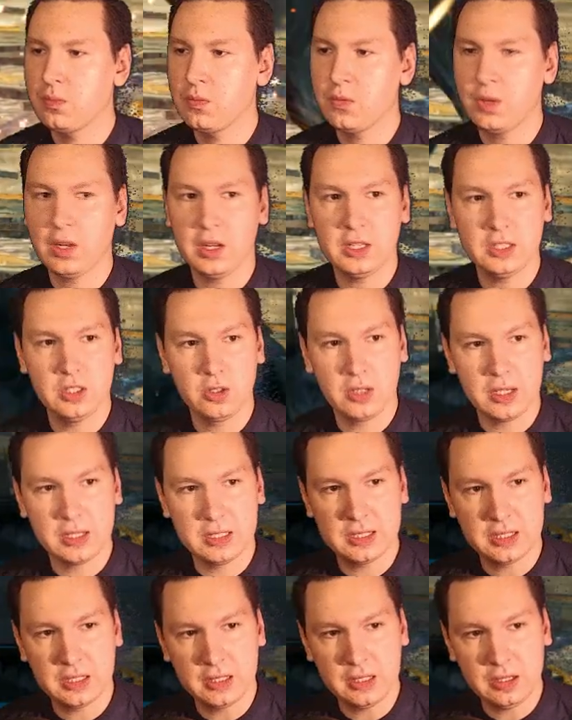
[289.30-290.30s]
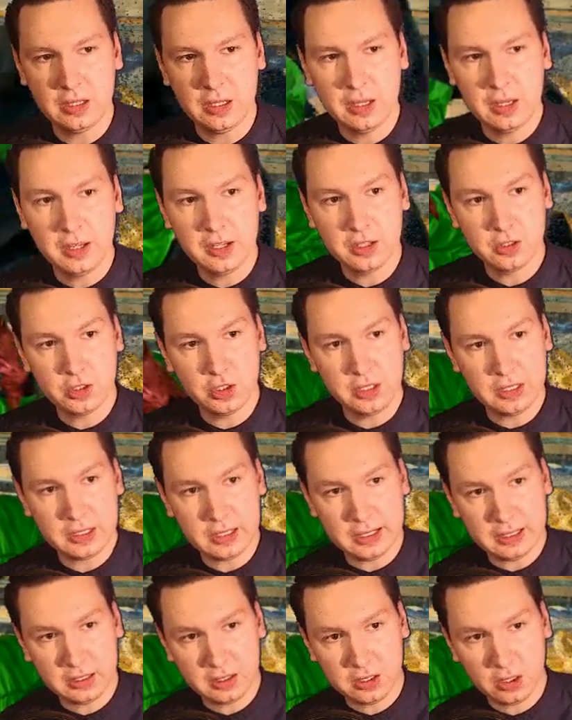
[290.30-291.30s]
As you can see, she
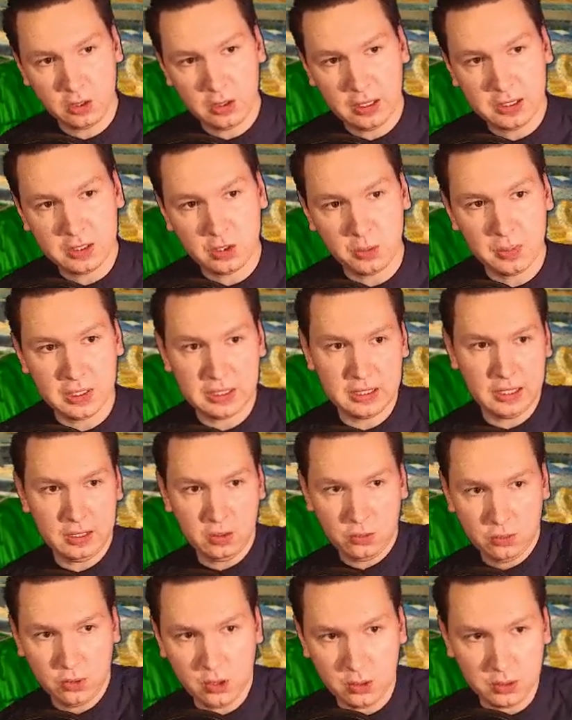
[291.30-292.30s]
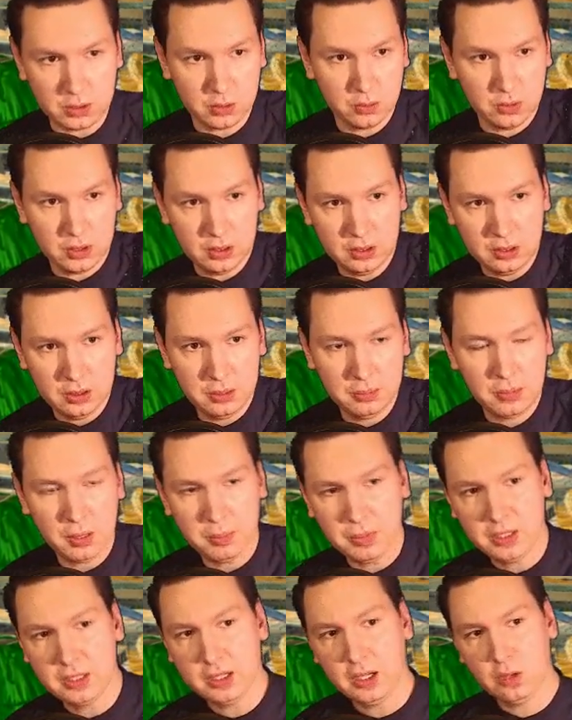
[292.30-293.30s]
can go under my down forward 1, but
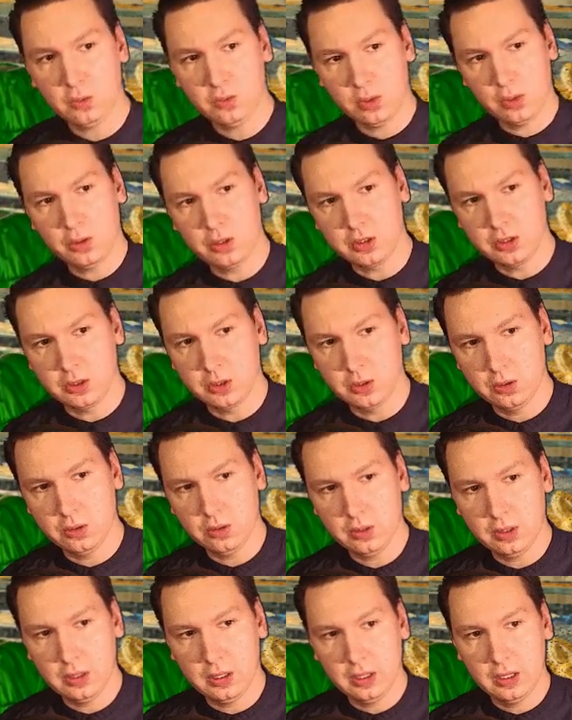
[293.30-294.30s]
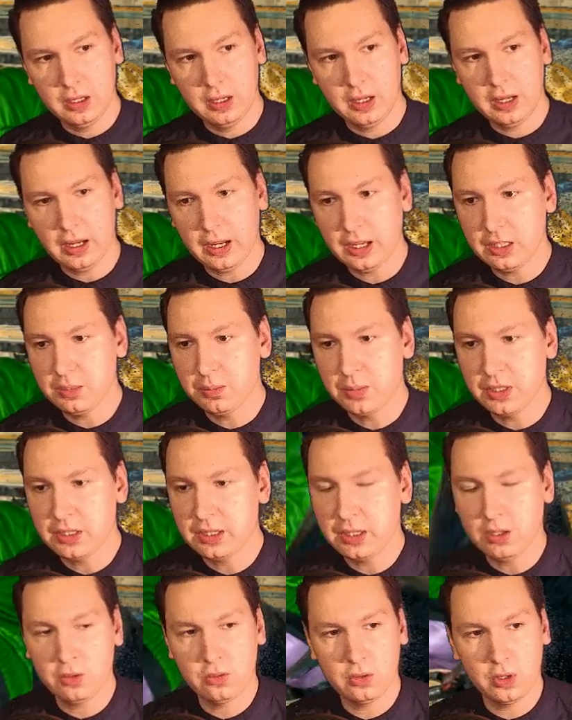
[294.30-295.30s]
my down forward 2 and my
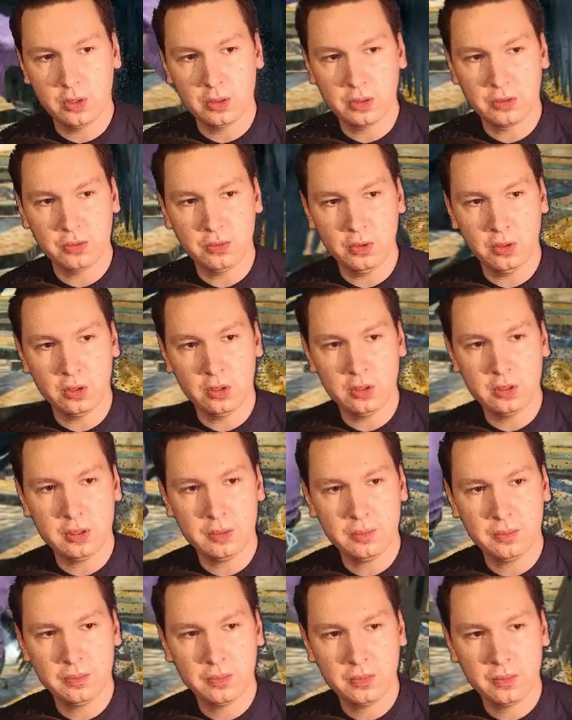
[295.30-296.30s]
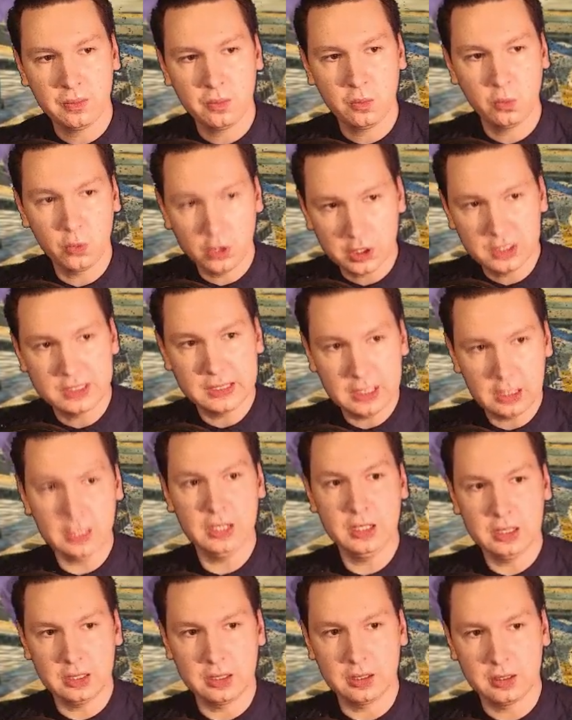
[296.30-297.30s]
down forward 4 will still
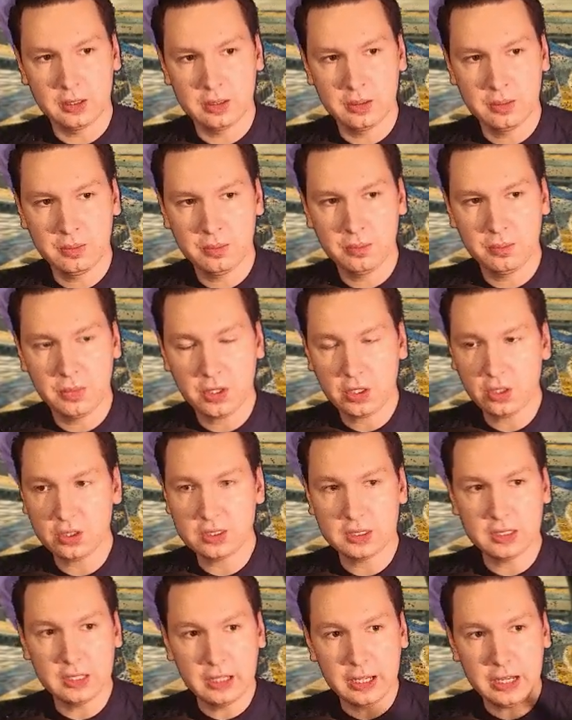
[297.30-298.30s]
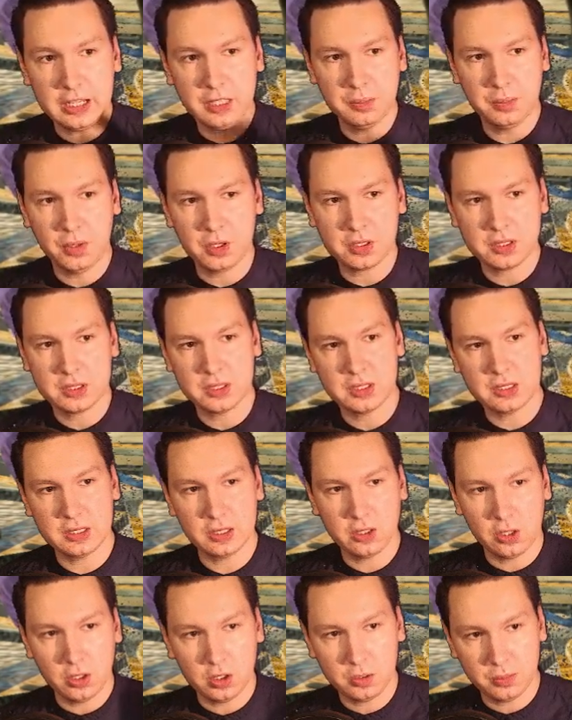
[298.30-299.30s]
hit her. because the hitboxes and
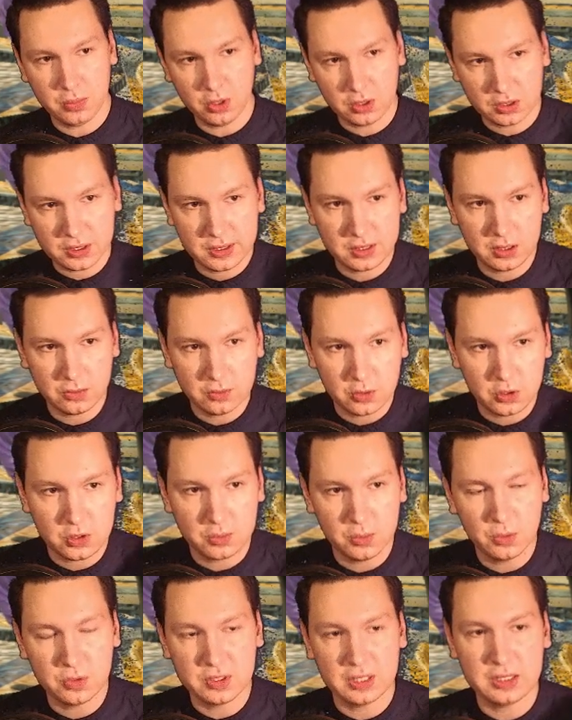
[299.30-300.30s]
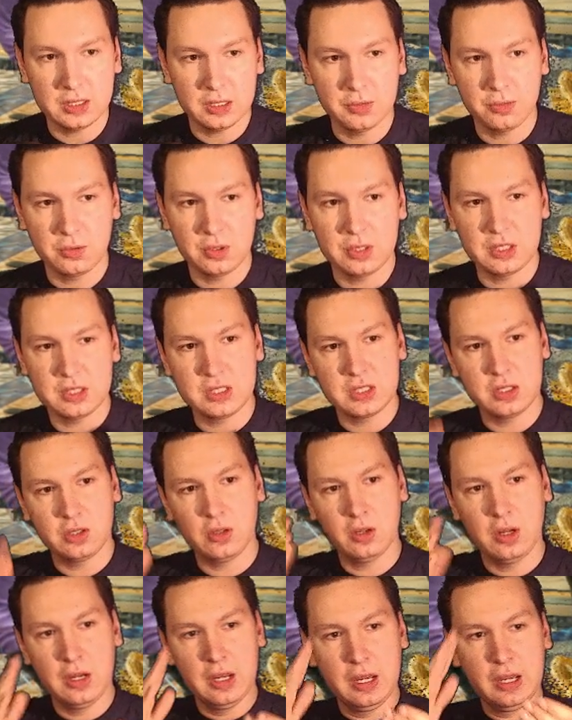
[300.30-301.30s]
hurtboxes of those moves are different, so
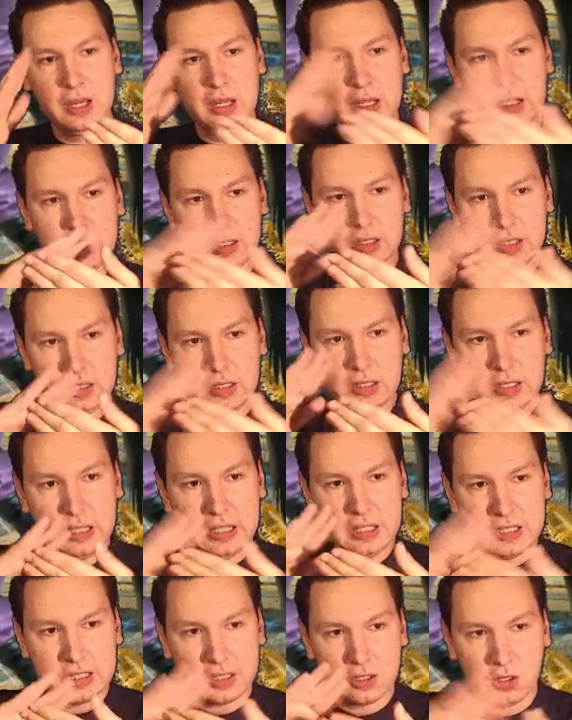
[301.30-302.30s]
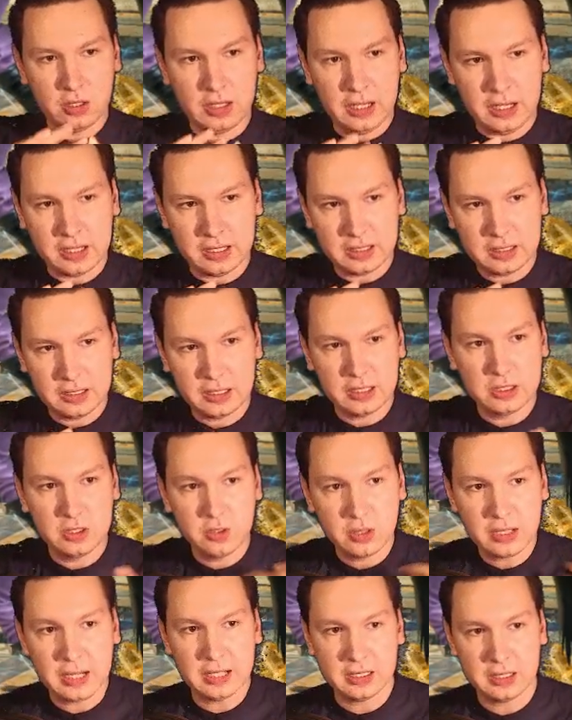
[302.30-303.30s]
these collide and you
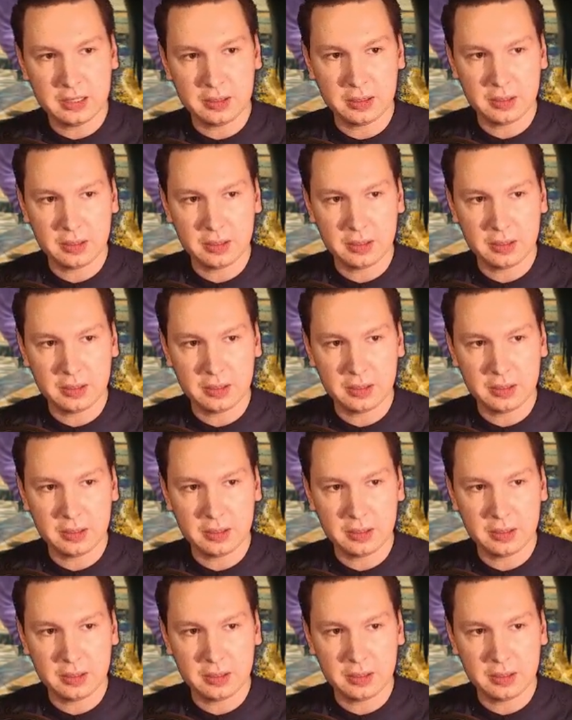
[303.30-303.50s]
get a